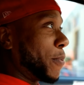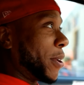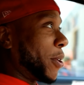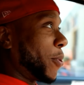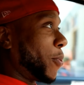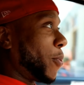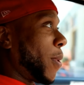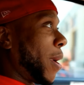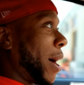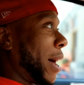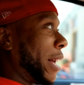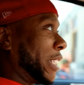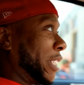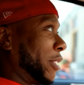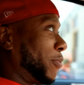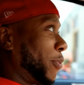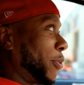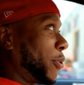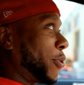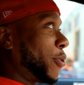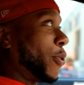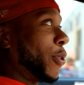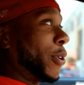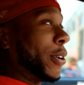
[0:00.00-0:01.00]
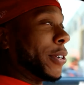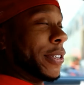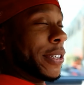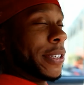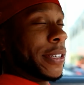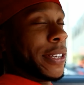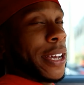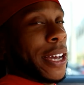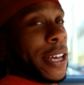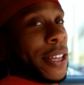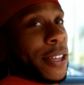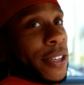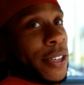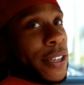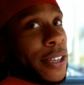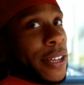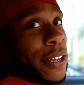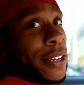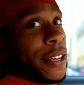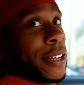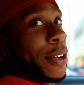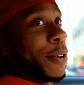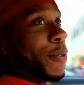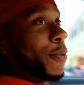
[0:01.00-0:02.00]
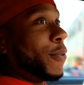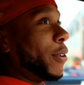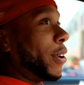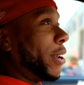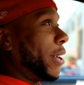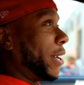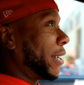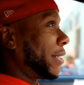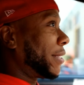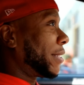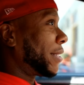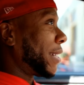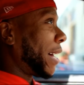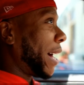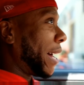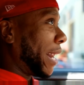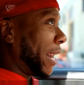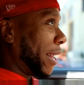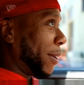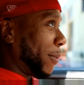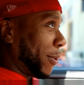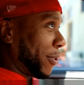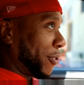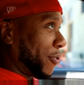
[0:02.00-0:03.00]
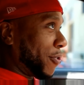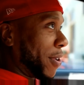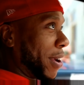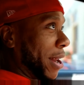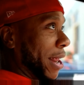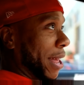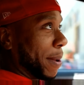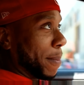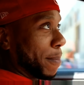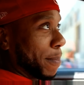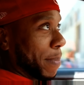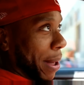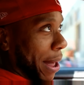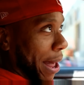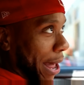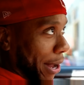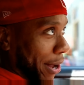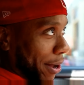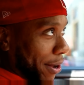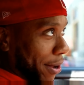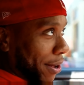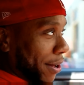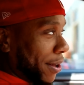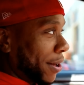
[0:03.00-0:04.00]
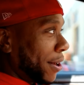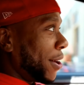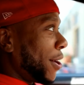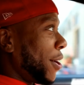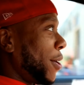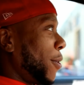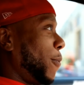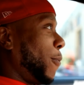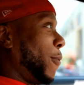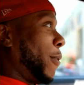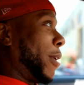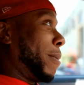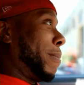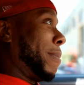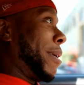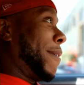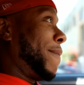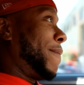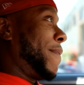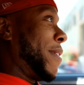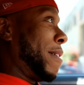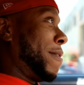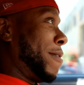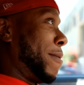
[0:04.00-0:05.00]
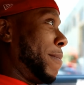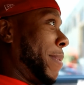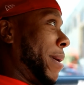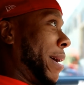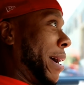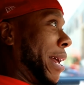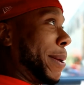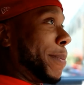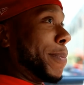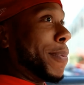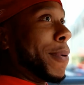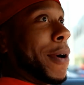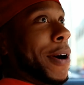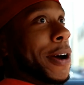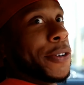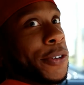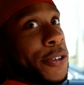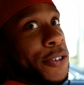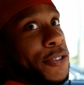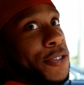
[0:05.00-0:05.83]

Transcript: Been a while since we recorded together. Really excited. We're training back. One of my favorite body parts to